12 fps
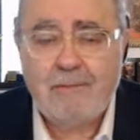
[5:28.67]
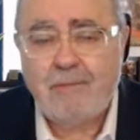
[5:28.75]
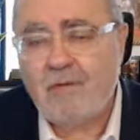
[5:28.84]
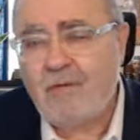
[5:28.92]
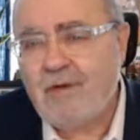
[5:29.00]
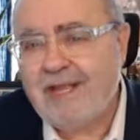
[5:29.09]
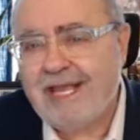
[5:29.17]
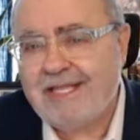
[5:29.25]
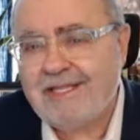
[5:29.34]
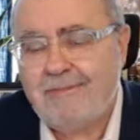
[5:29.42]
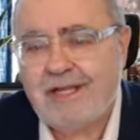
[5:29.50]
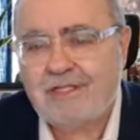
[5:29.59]
But when we get
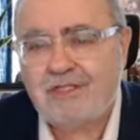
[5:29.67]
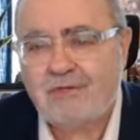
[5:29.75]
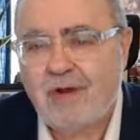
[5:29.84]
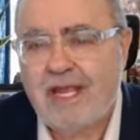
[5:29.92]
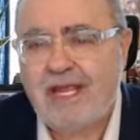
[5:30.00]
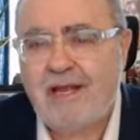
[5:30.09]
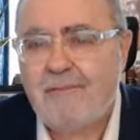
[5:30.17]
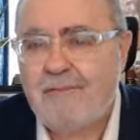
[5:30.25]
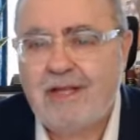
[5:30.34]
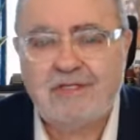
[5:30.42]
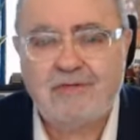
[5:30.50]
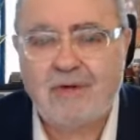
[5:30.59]
to mens
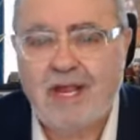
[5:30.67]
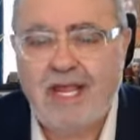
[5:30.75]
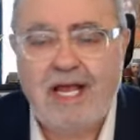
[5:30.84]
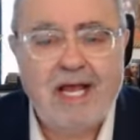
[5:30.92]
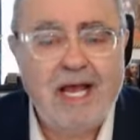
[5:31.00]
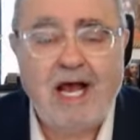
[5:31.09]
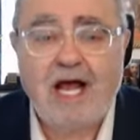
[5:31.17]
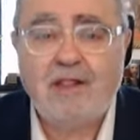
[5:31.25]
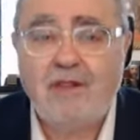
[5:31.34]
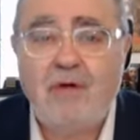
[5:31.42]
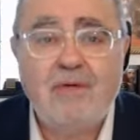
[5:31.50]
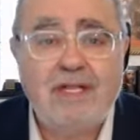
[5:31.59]
rea
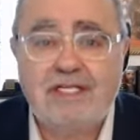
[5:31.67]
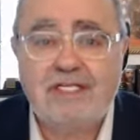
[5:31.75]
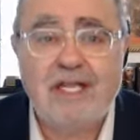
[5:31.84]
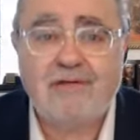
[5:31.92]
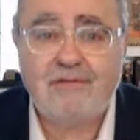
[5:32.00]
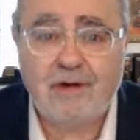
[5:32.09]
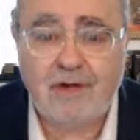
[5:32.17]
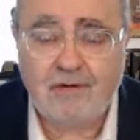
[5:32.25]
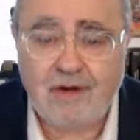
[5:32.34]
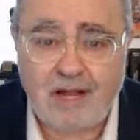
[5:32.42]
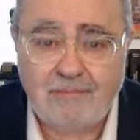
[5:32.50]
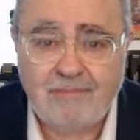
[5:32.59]
alone is never a
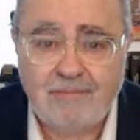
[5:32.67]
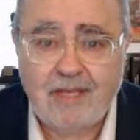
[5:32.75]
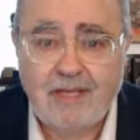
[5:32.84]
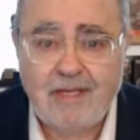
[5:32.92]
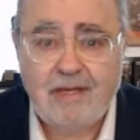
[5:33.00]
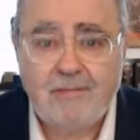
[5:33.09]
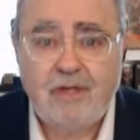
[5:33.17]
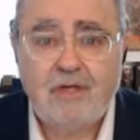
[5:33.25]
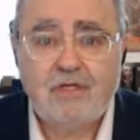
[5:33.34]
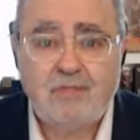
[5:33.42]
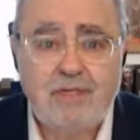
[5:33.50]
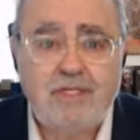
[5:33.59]
crime
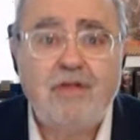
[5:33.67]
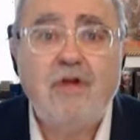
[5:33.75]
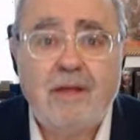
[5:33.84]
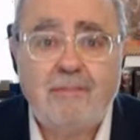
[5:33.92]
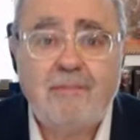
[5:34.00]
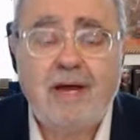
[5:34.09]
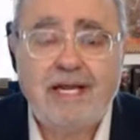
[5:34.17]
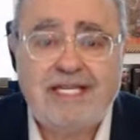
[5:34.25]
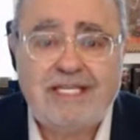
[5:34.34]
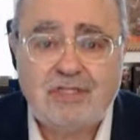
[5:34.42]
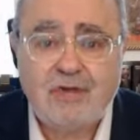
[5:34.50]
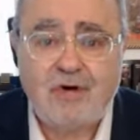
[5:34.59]
because we do not
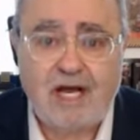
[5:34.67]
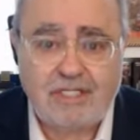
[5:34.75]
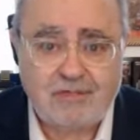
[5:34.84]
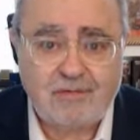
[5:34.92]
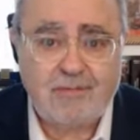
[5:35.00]
punish thoughts.